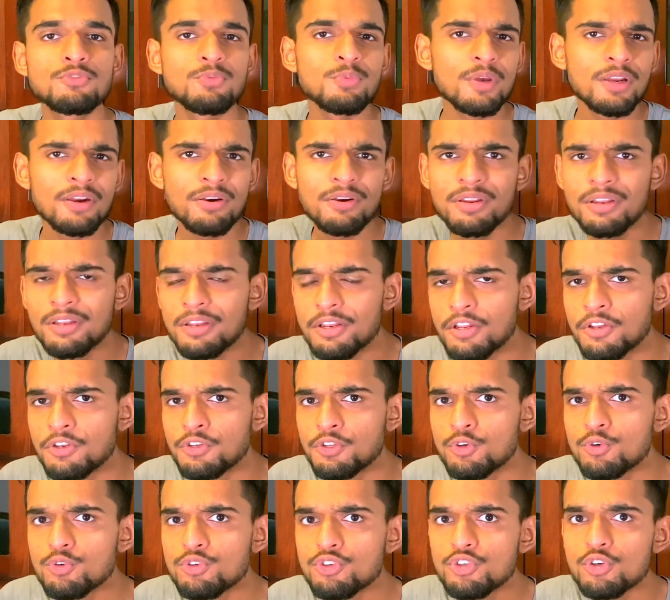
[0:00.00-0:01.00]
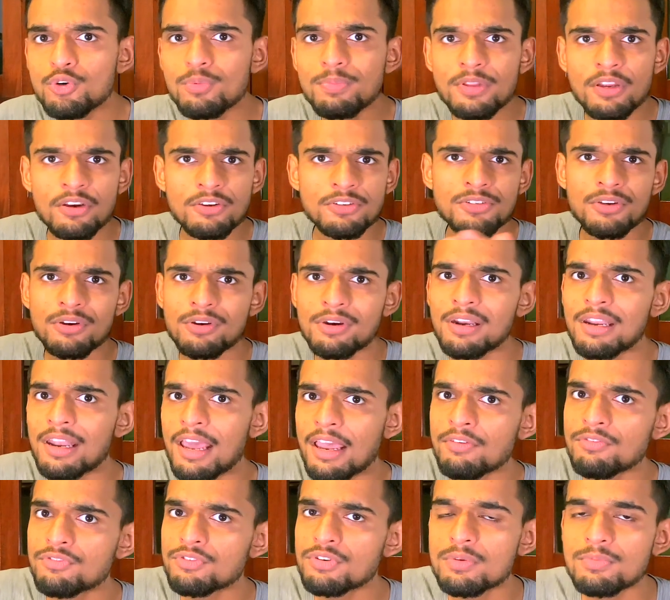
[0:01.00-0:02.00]
Where in YouTube, there are certain
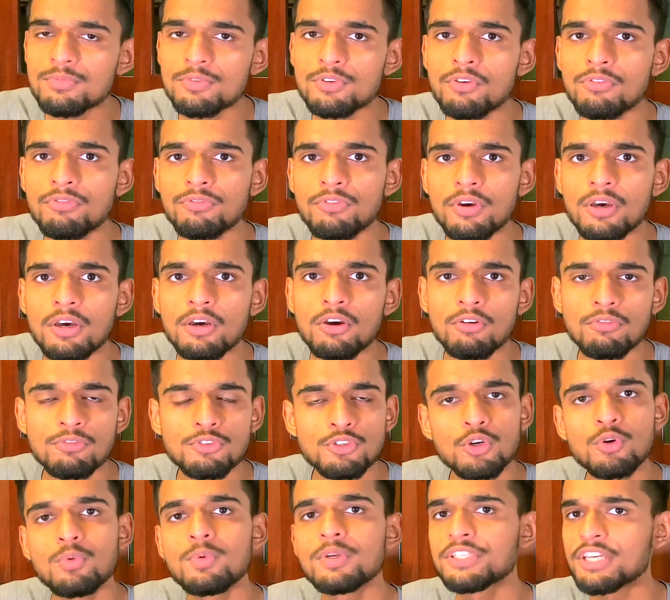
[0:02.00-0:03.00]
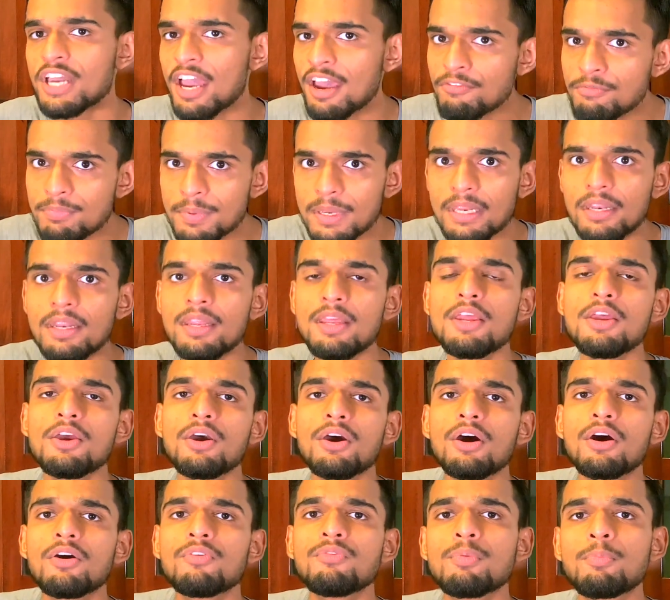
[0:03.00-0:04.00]
live streams of Joe which have been
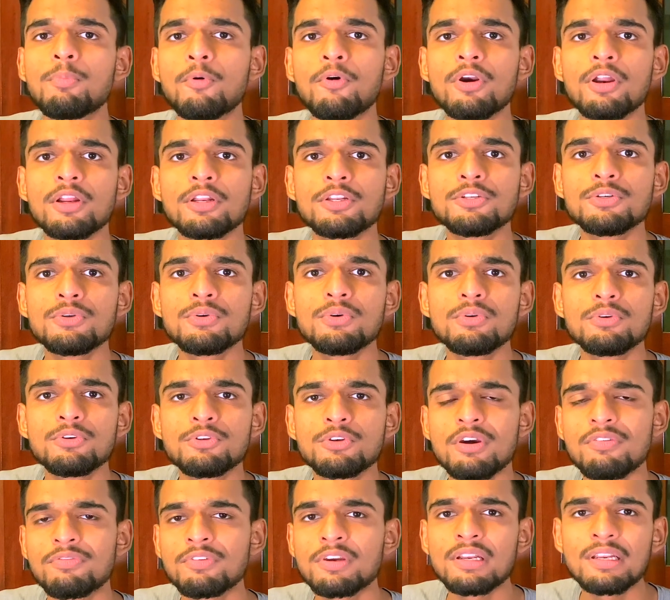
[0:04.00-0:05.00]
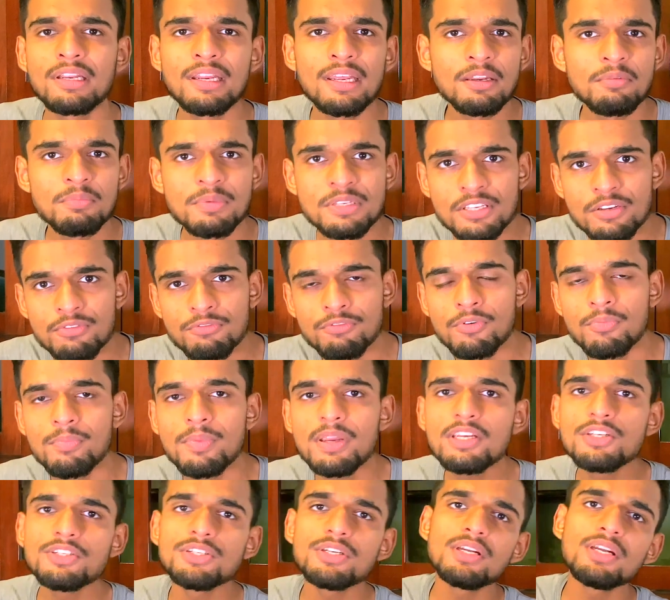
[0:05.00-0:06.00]
reported to have contained
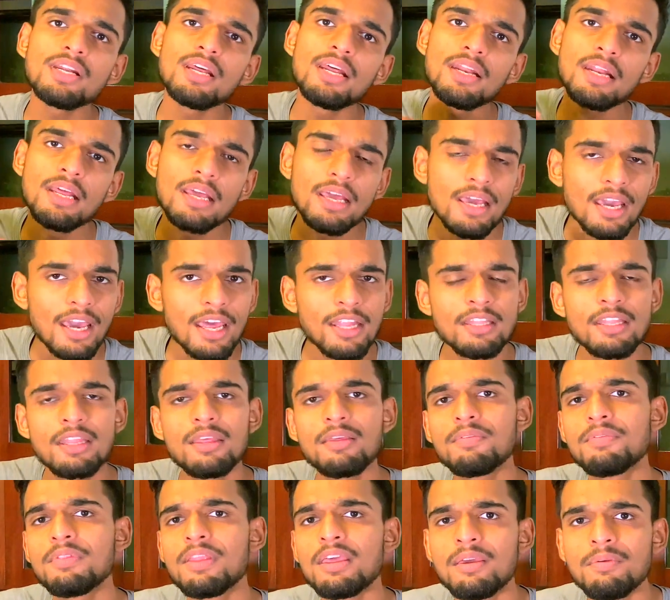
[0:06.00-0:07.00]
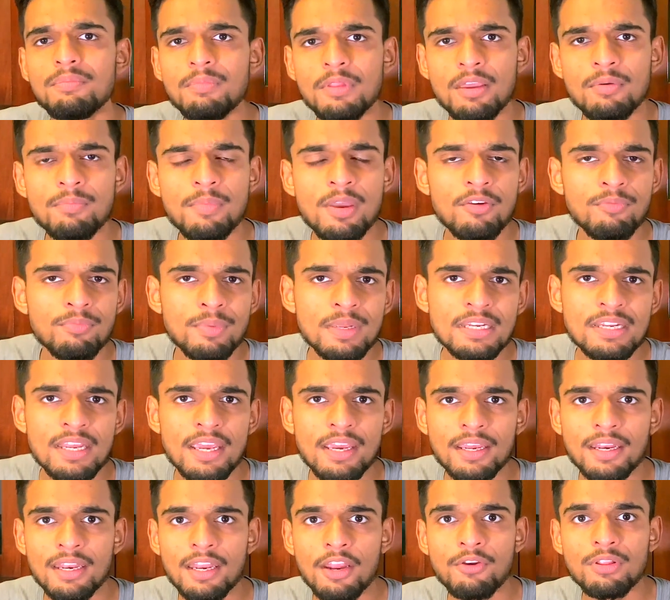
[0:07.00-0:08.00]
misinformation, and they may have been
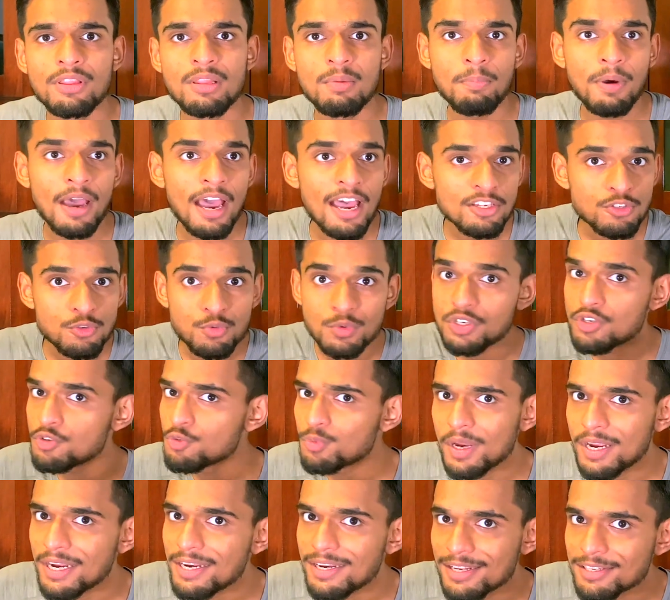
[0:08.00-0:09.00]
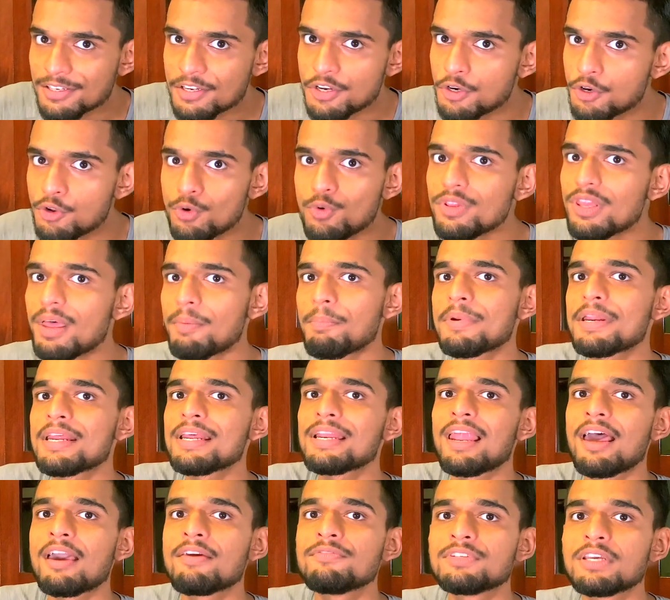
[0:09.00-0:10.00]
taken down in the past, which is why he doesn't do that many
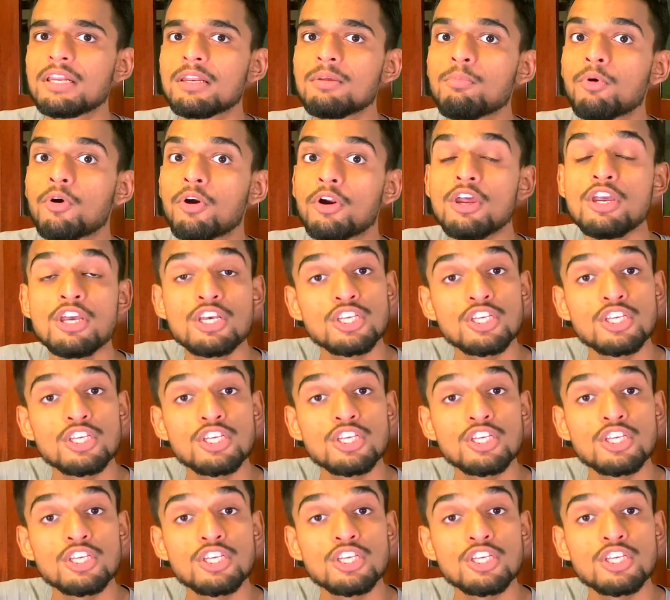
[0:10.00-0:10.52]
lives anymore.